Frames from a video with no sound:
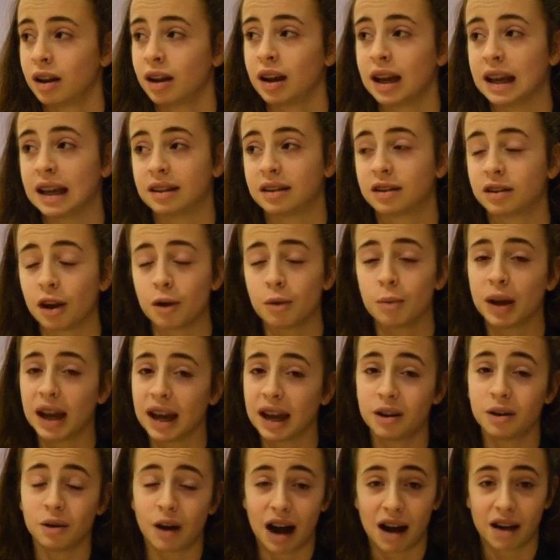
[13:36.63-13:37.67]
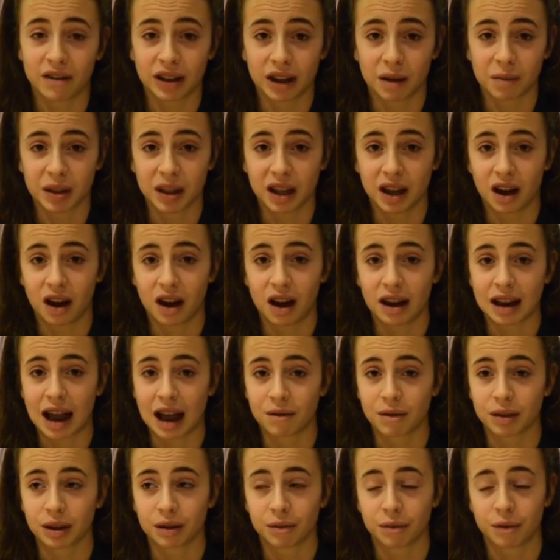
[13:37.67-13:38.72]
It's so weird not having him up the yard,
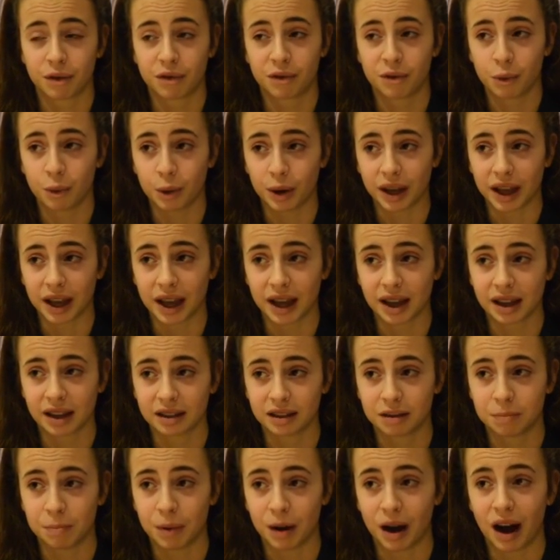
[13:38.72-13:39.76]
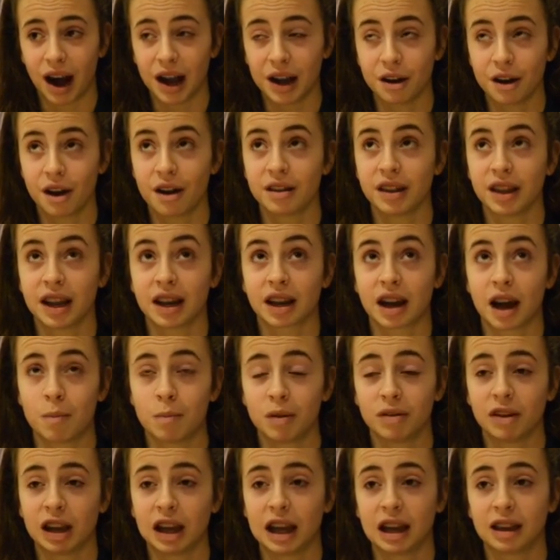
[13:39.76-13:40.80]
having him for 4 years, but I know that in a couple
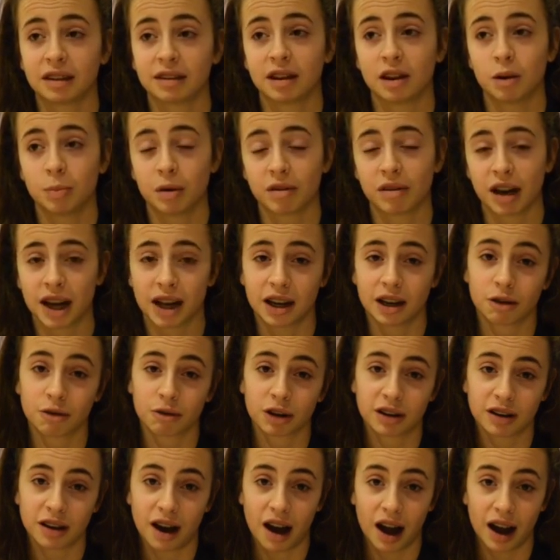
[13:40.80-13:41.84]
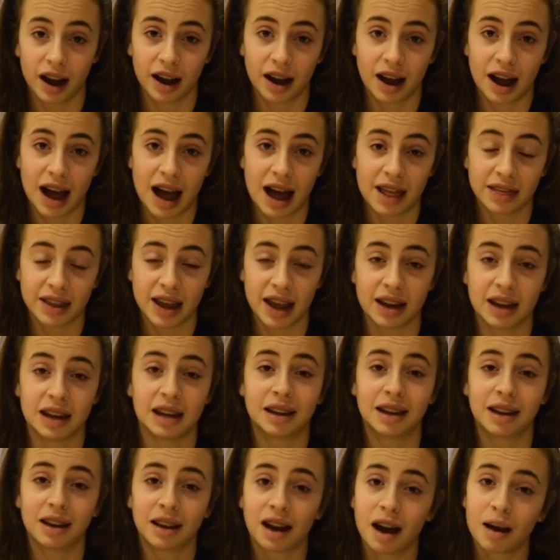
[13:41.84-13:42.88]
of years he'll be ready to retire, and then he
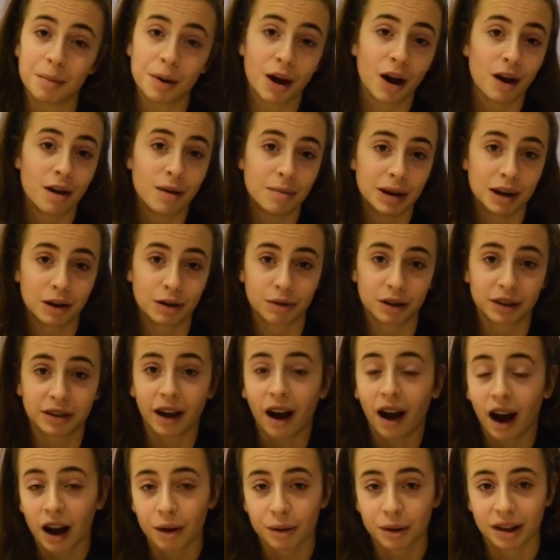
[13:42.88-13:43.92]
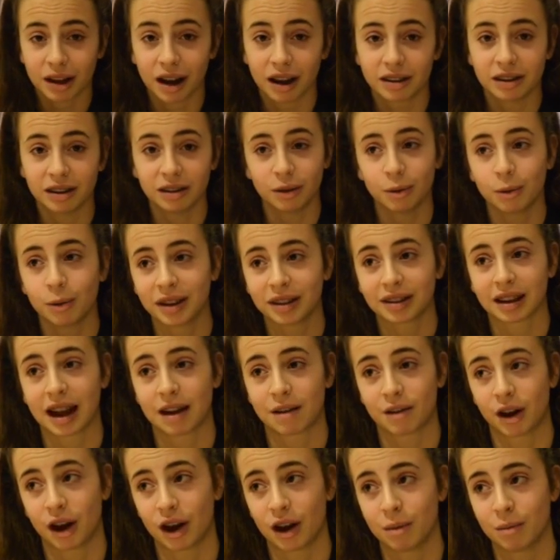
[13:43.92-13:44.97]
can come home and he'll retire with us. He's always going to
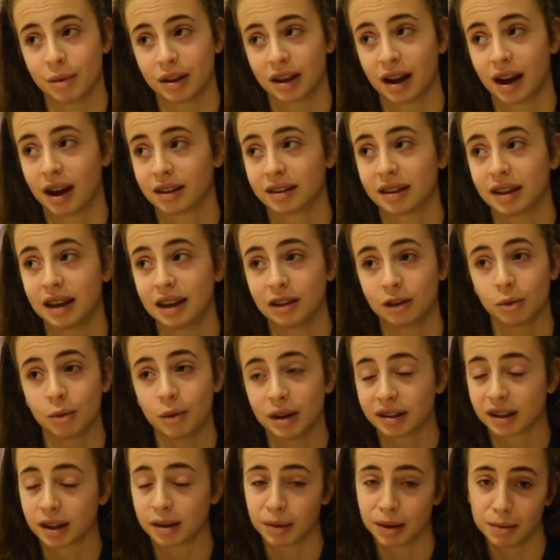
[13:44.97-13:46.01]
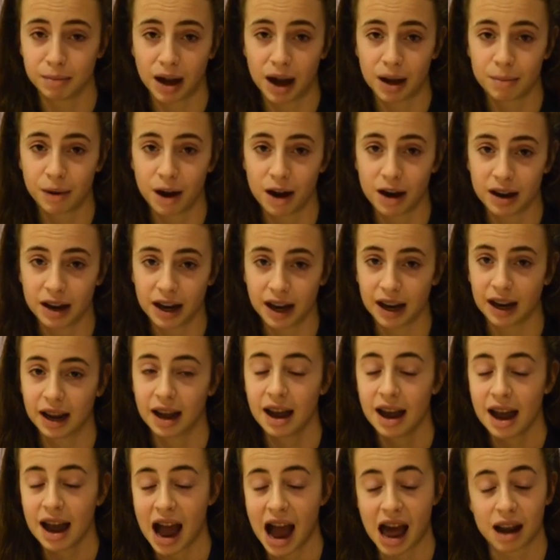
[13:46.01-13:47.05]
have a home with us, and he's always going to be my pony,
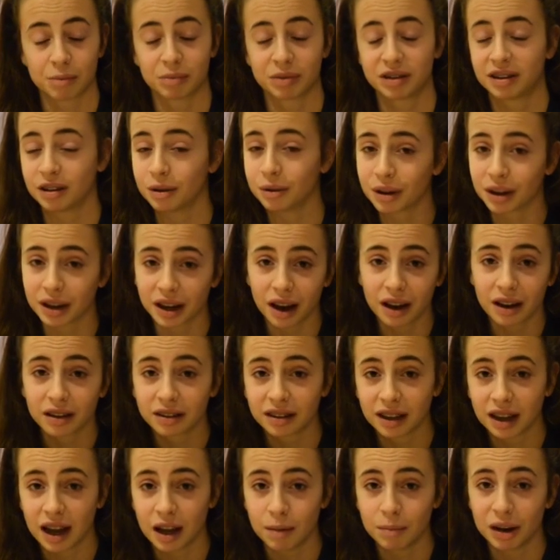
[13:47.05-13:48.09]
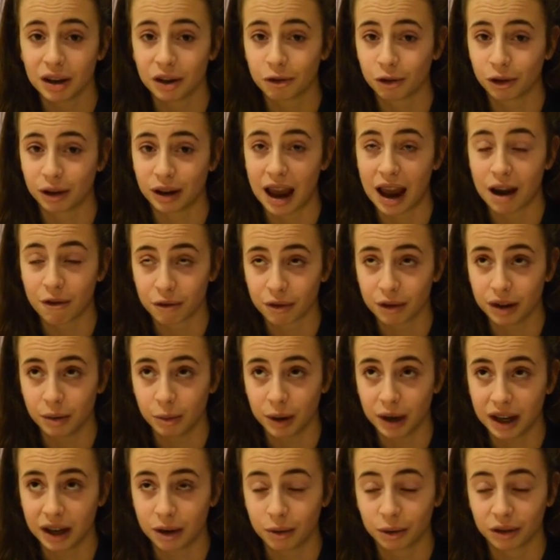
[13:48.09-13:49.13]
and I'm still going to go see him literally every
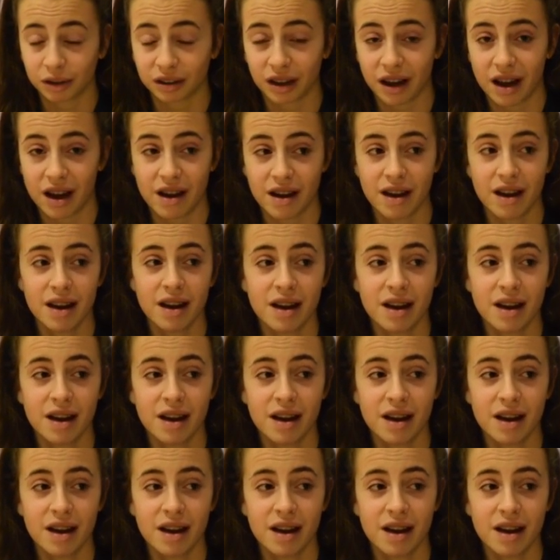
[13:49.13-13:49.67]
week or so.